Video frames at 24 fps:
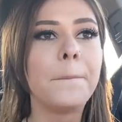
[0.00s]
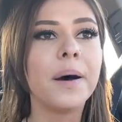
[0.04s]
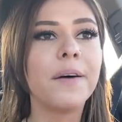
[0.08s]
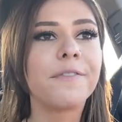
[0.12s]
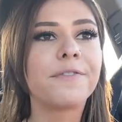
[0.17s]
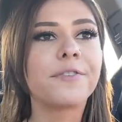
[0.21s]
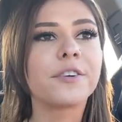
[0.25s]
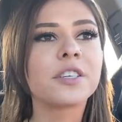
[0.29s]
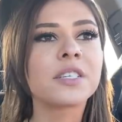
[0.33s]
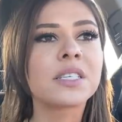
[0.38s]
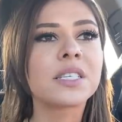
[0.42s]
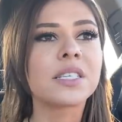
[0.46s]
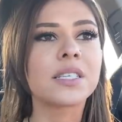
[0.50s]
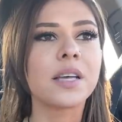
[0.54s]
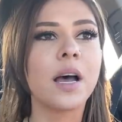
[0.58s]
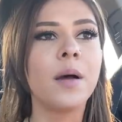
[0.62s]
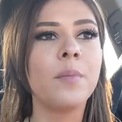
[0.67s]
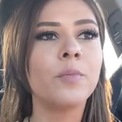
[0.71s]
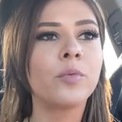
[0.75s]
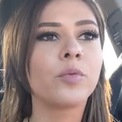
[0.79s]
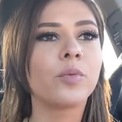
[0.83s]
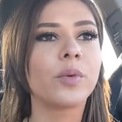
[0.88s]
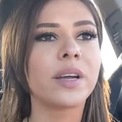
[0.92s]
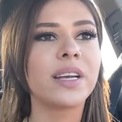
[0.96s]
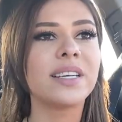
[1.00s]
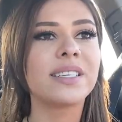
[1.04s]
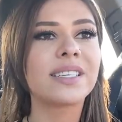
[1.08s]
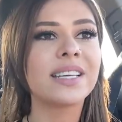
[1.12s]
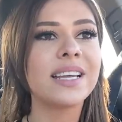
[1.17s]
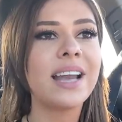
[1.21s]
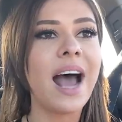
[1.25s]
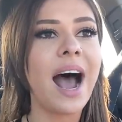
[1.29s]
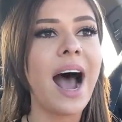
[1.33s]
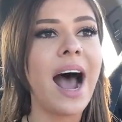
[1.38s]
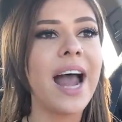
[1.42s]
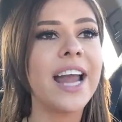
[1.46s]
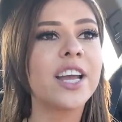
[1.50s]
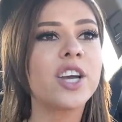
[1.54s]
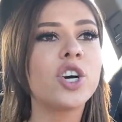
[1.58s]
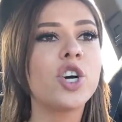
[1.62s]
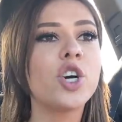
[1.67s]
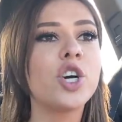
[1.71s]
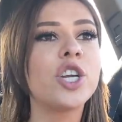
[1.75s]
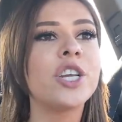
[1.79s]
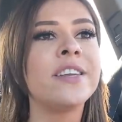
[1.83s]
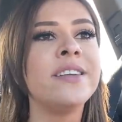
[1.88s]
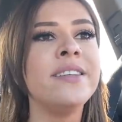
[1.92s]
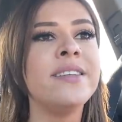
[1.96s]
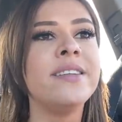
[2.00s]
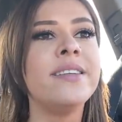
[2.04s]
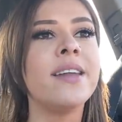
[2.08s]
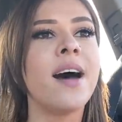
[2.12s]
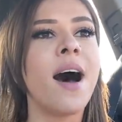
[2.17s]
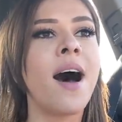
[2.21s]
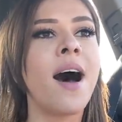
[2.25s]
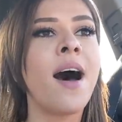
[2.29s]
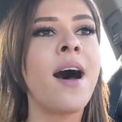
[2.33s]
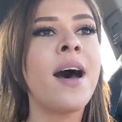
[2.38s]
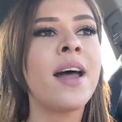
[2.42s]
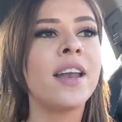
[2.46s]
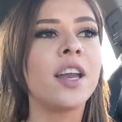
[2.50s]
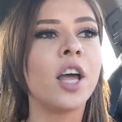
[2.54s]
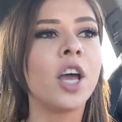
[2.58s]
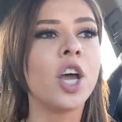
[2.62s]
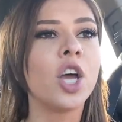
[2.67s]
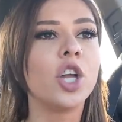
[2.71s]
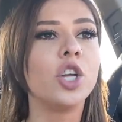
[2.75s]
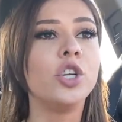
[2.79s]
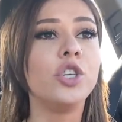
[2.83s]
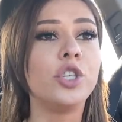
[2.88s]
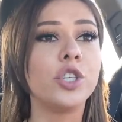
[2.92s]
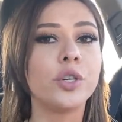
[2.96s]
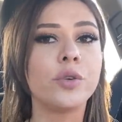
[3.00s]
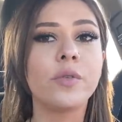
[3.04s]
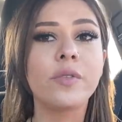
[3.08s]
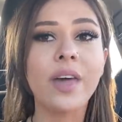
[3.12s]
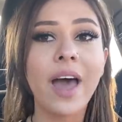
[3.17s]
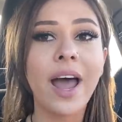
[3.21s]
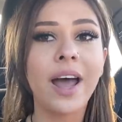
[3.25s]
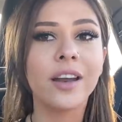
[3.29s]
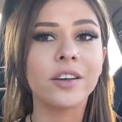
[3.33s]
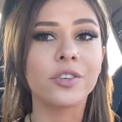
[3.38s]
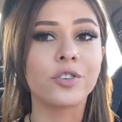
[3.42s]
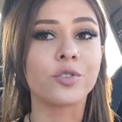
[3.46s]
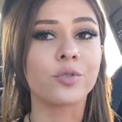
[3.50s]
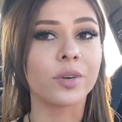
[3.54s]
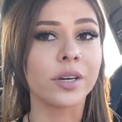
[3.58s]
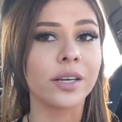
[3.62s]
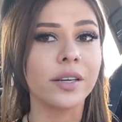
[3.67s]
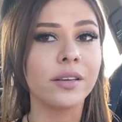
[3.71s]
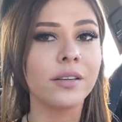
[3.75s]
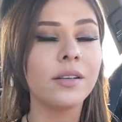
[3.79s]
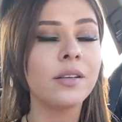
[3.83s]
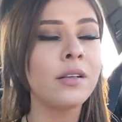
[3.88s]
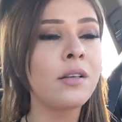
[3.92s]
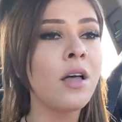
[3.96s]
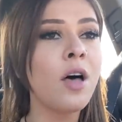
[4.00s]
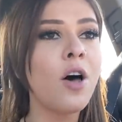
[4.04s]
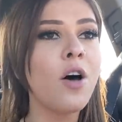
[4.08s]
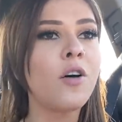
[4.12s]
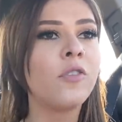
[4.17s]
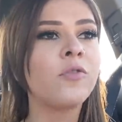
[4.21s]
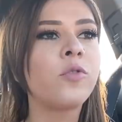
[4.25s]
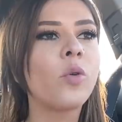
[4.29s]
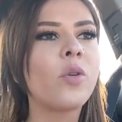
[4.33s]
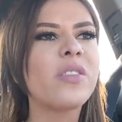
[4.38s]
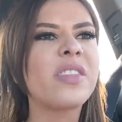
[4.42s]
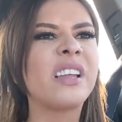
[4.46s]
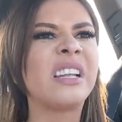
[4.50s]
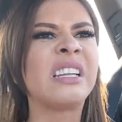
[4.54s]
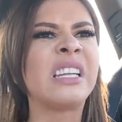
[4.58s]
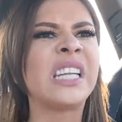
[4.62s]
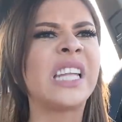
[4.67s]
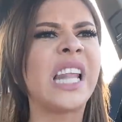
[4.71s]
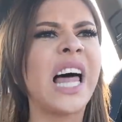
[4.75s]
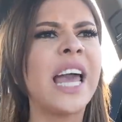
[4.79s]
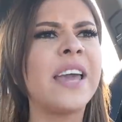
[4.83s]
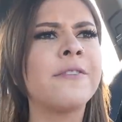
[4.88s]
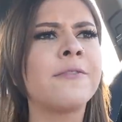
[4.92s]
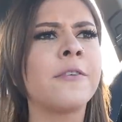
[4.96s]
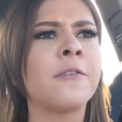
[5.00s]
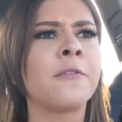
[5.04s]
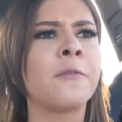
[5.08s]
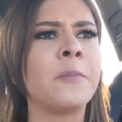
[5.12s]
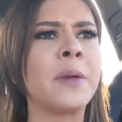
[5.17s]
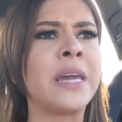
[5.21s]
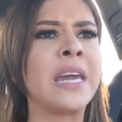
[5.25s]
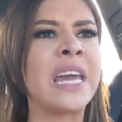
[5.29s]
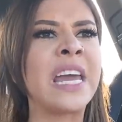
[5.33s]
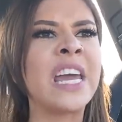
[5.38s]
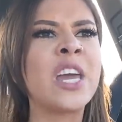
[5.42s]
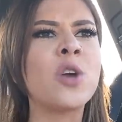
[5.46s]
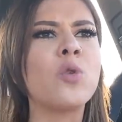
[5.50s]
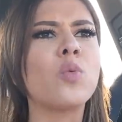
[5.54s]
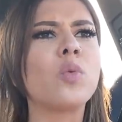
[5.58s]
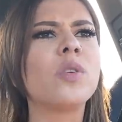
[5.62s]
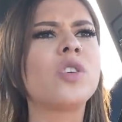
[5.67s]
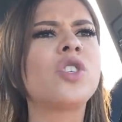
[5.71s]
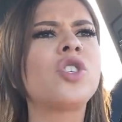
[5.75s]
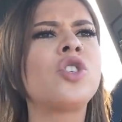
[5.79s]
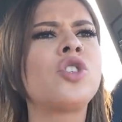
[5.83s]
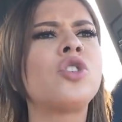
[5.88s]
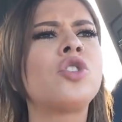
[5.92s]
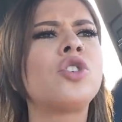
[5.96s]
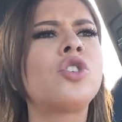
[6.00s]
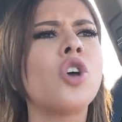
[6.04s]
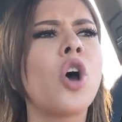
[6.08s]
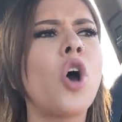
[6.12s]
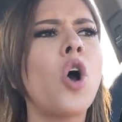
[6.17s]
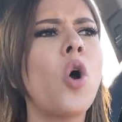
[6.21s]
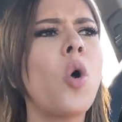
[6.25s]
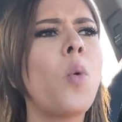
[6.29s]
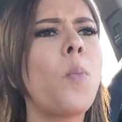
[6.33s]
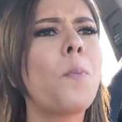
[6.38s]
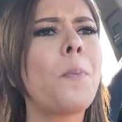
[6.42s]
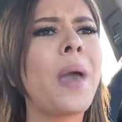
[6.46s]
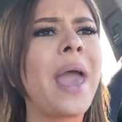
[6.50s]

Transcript: But for some reason, I could not do that drill for the life of me. It was so